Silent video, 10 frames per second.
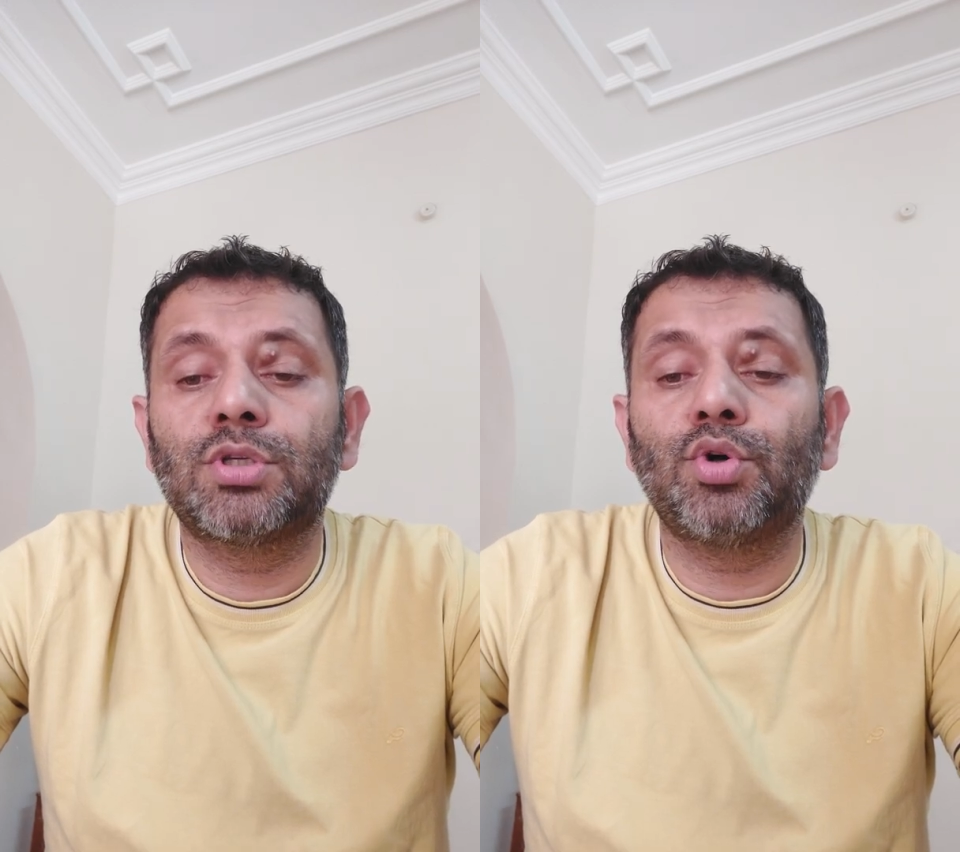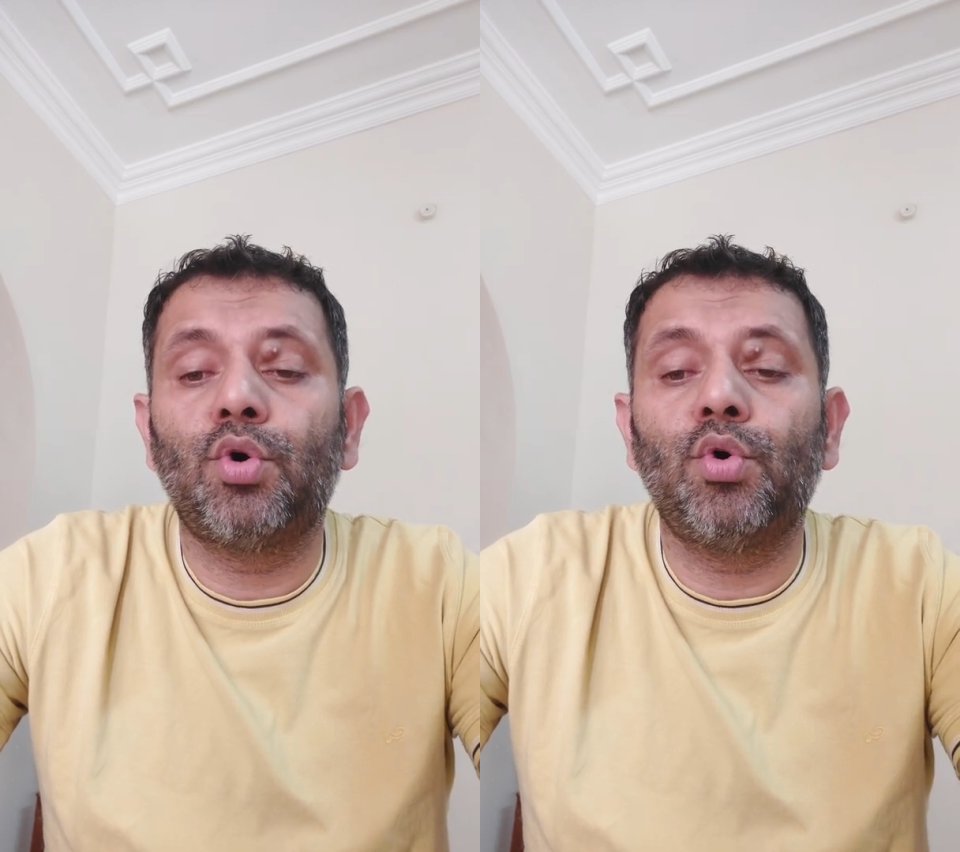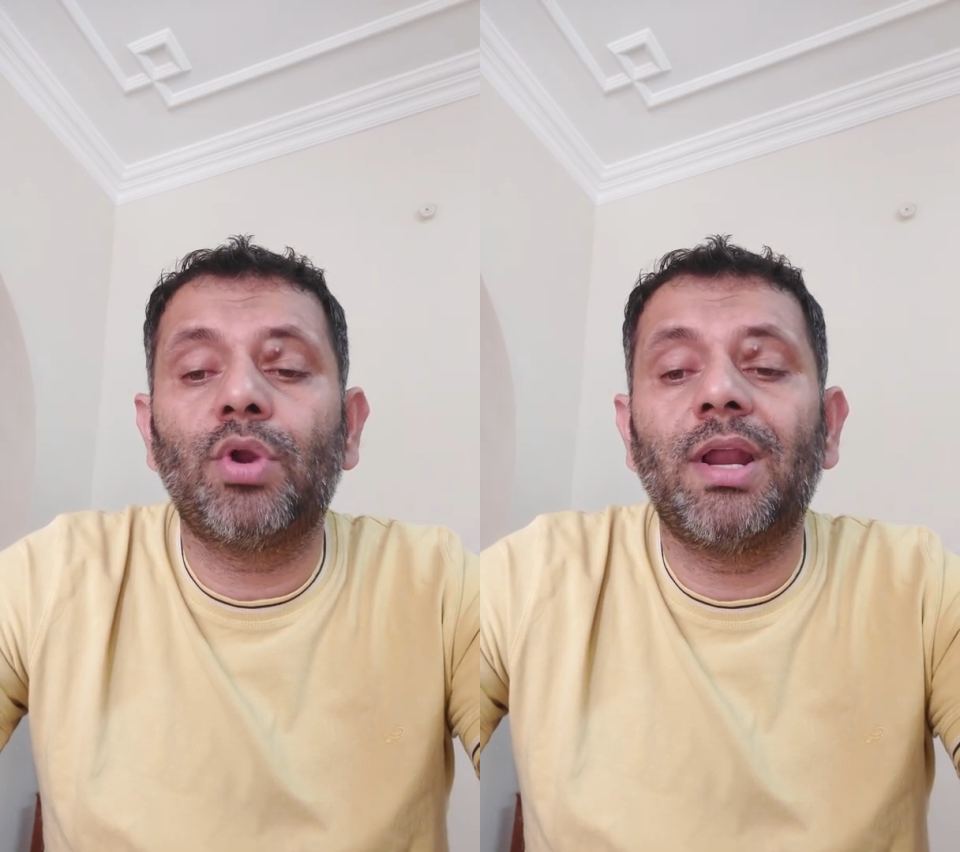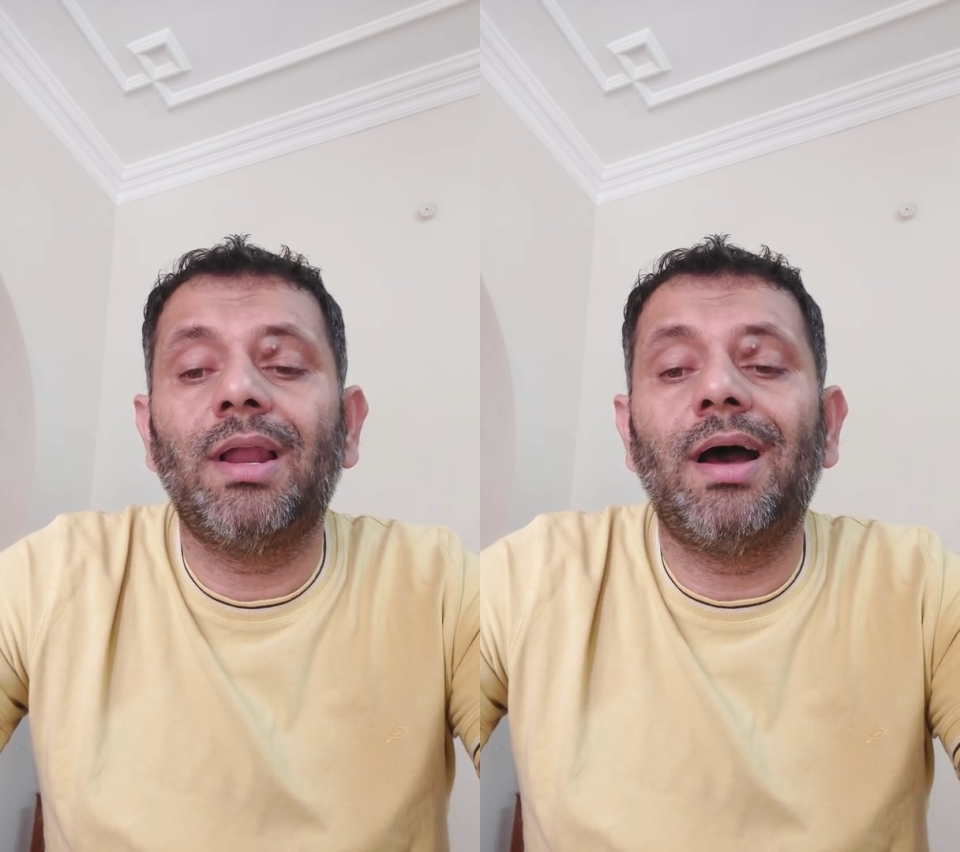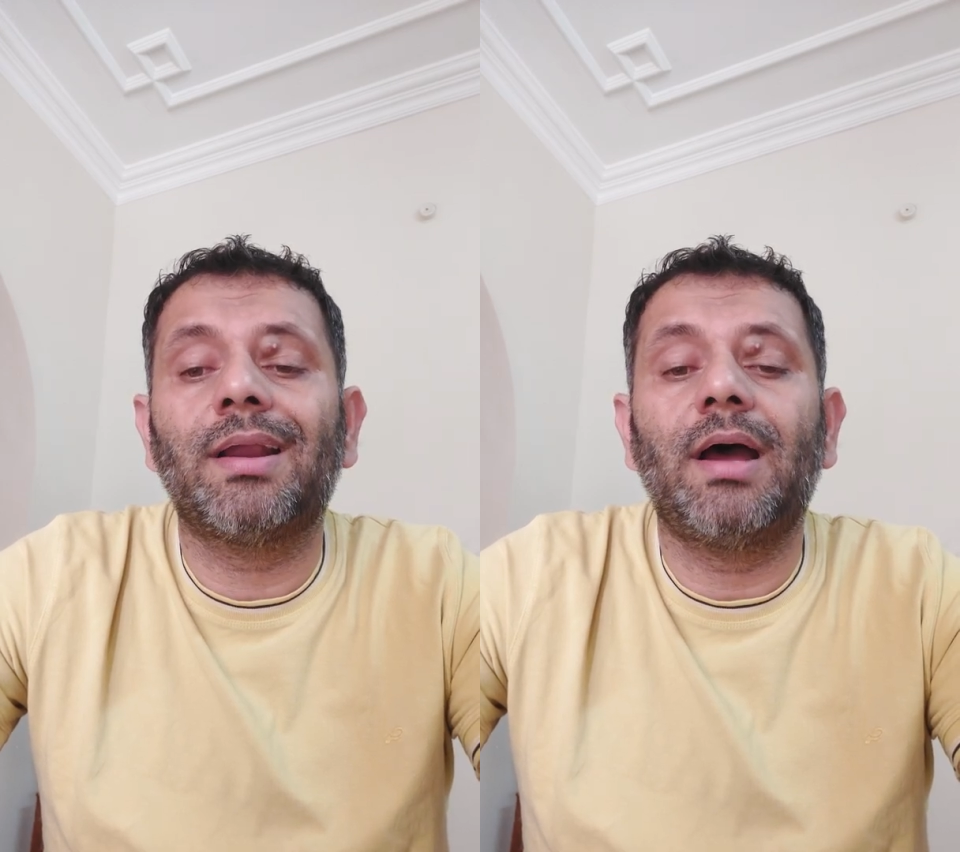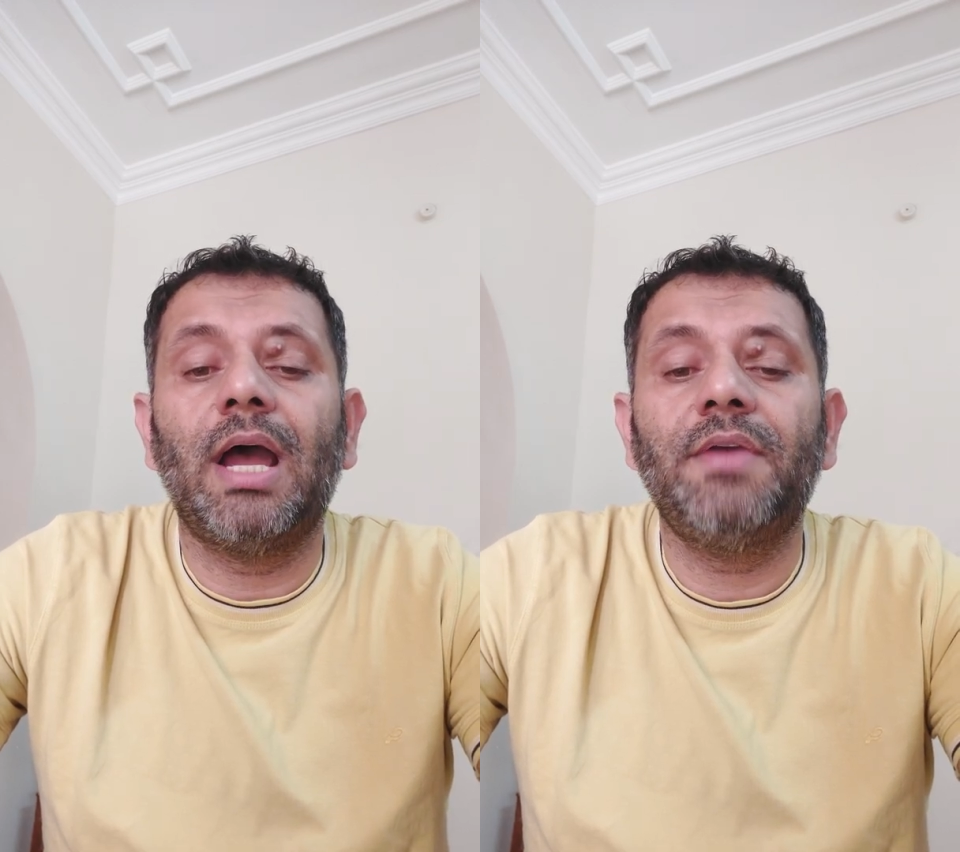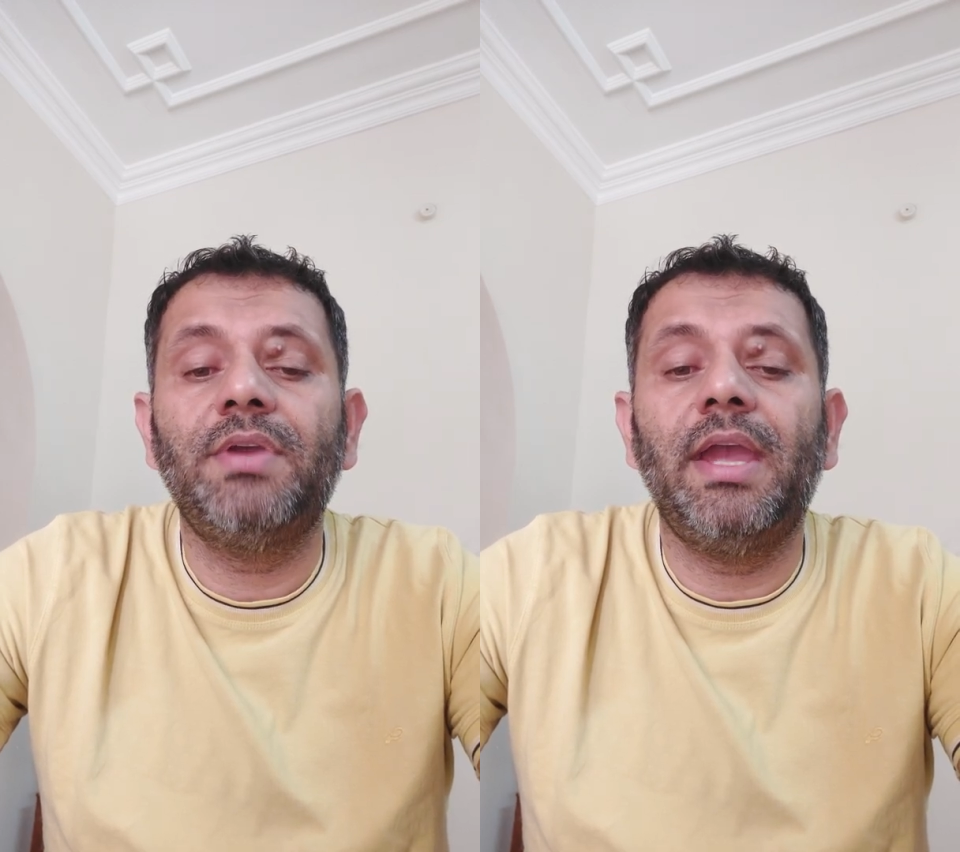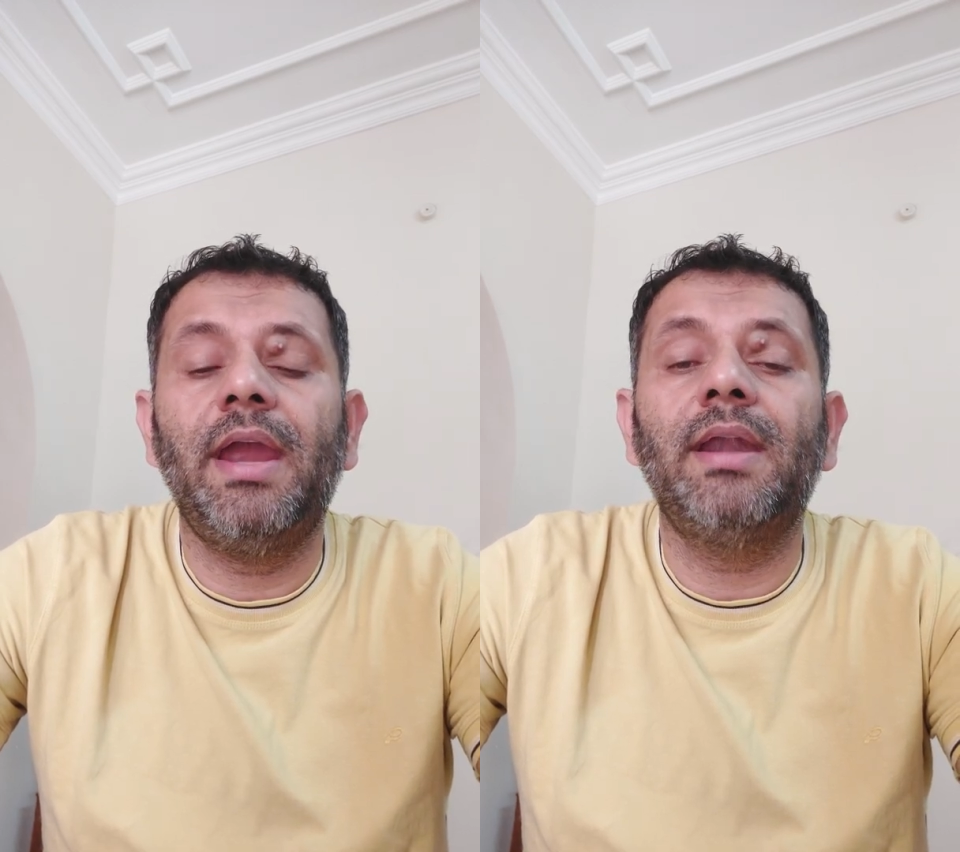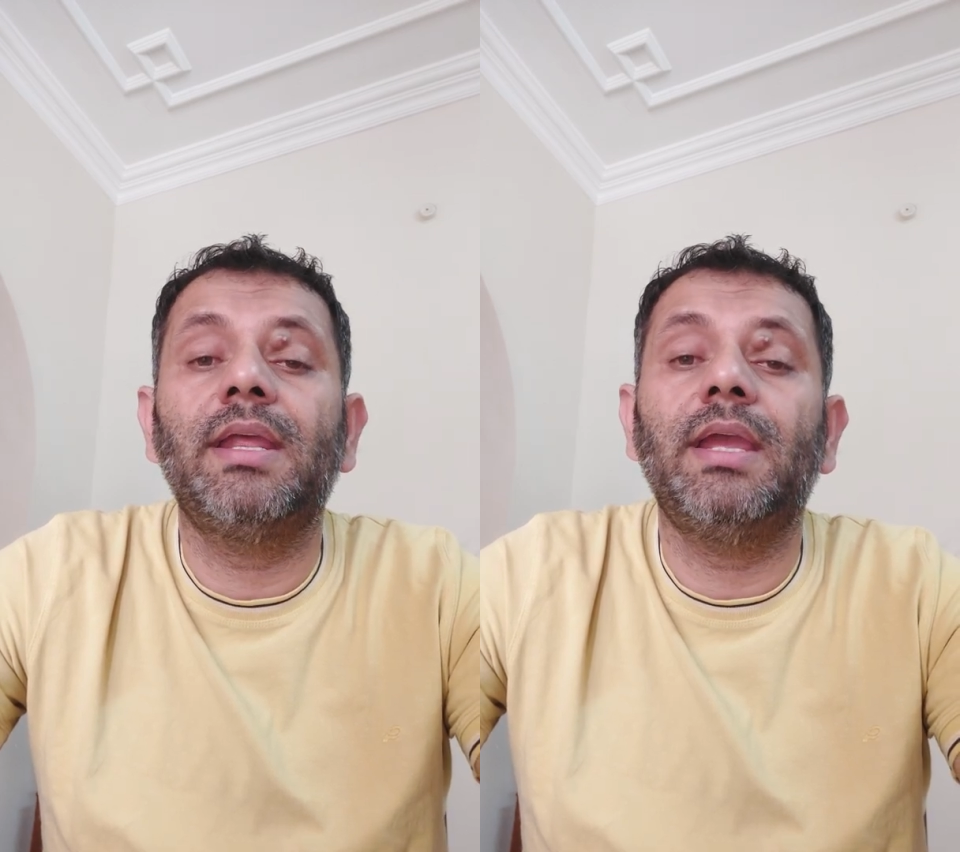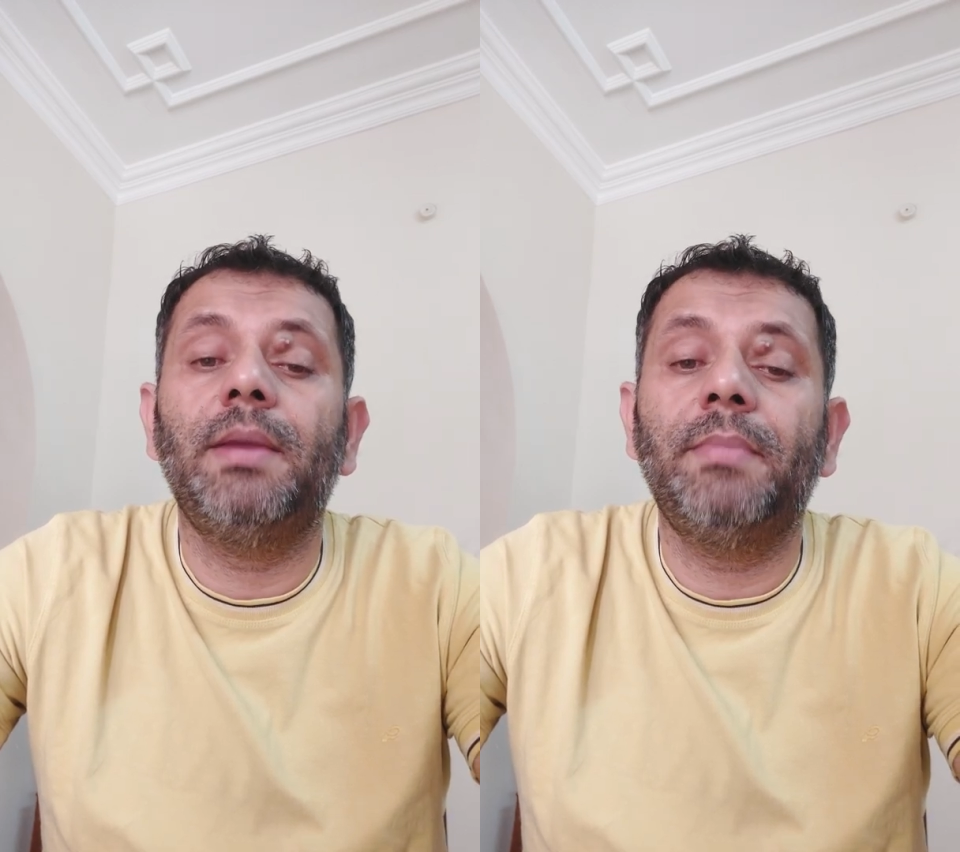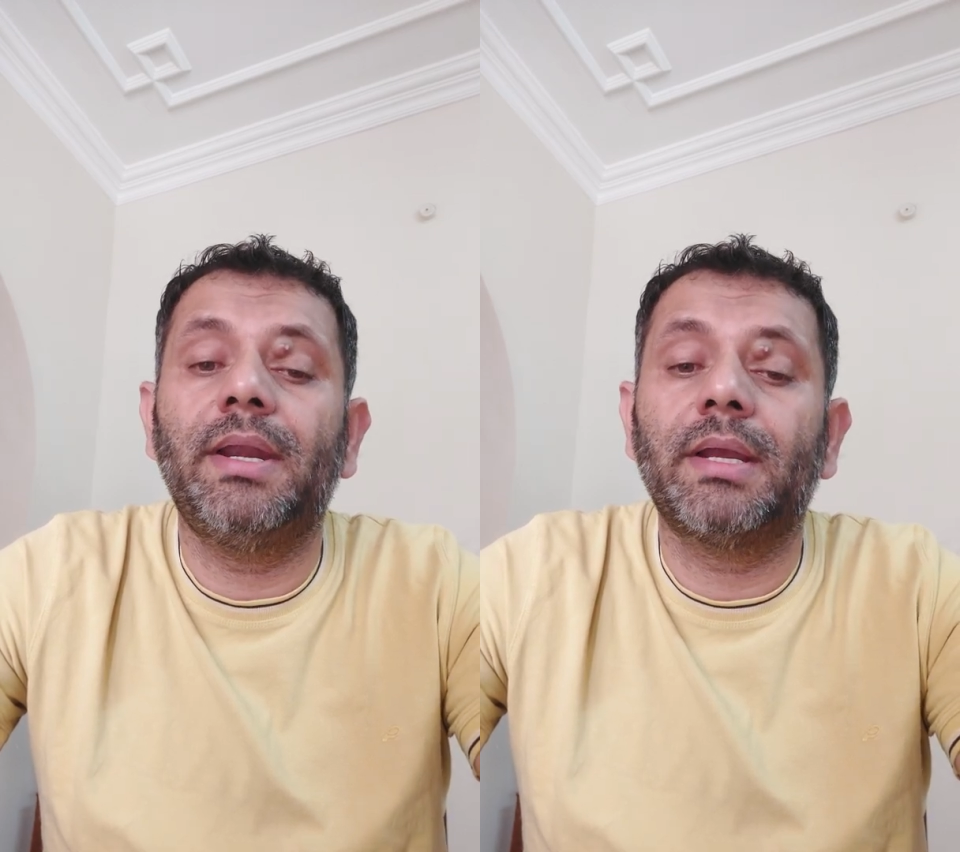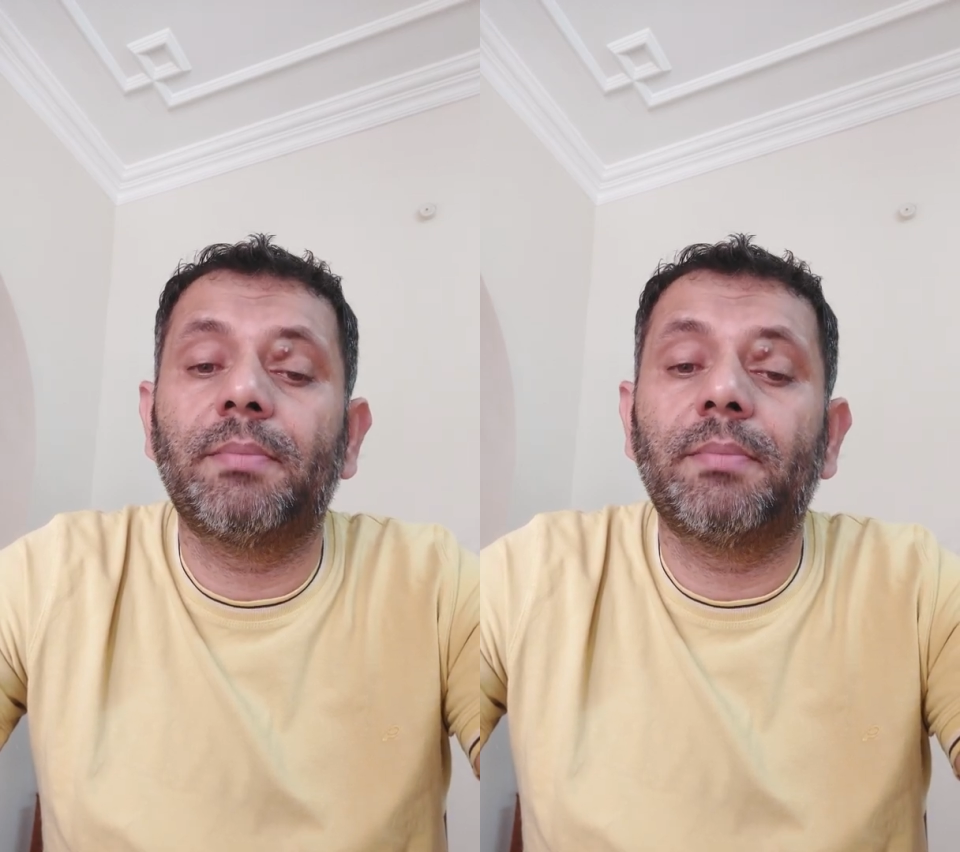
So oral or IV anti-emetic